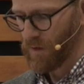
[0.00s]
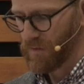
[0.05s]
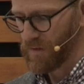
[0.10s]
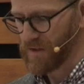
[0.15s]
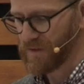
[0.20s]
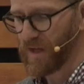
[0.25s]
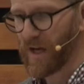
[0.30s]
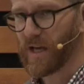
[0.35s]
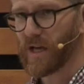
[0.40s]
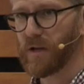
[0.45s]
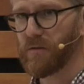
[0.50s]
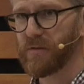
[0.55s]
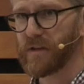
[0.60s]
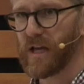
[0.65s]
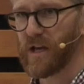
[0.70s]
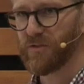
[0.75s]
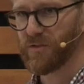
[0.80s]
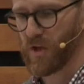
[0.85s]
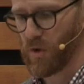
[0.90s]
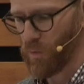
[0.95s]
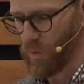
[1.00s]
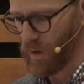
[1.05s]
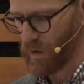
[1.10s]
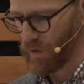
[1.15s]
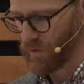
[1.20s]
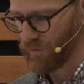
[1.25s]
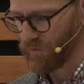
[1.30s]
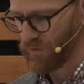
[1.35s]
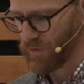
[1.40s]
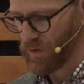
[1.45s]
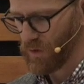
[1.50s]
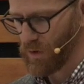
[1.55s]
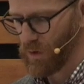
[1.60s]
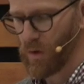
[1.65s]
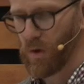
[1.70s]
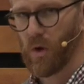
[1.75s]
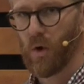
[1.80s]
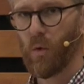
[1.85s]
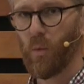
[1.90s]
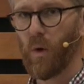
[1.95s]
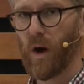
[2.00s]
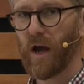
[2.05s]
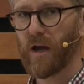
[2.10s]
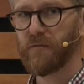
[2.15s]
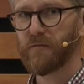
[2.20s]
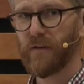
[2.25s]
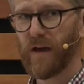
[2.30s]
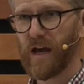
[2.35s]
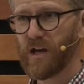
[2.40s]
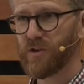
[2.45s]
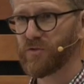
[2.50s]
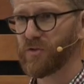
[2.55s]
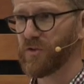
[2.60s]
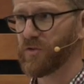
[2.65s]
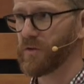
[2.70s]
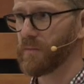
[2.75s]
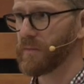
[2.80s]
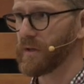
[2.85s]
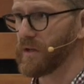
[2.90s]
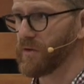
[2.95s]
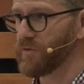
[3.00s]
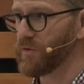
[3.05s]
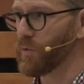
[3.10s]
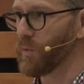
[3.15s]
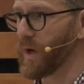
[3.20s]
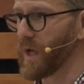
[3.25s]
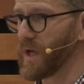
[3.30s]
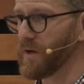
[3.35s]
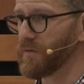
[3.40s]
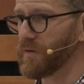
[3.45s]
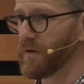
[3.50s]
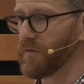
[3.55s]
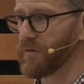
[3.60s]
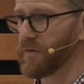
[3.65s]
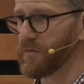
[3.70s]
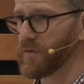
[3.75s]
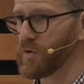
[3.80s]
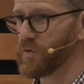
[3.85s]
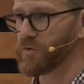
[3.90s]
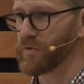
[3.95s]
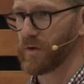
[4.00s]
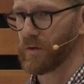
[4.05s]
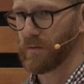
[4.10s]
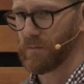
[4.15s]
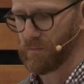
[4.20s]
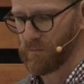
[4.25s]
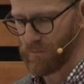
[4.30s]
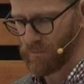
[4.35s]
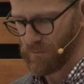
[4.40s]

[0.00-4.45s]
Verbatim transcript: The title of the essay was Why Fascism is the Wave of the Future.